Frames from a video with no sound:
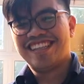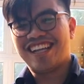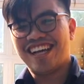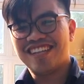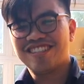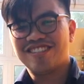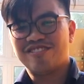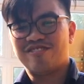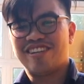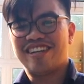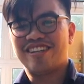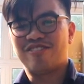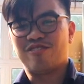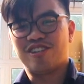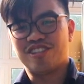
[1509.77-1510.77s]
Last, we had
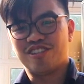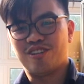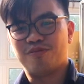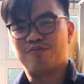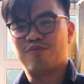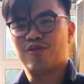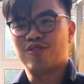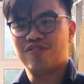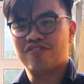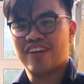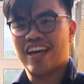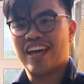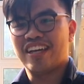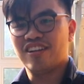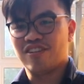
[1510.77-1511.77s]
a washer on both
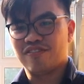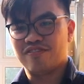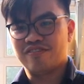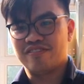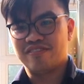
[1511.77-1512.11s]
ends of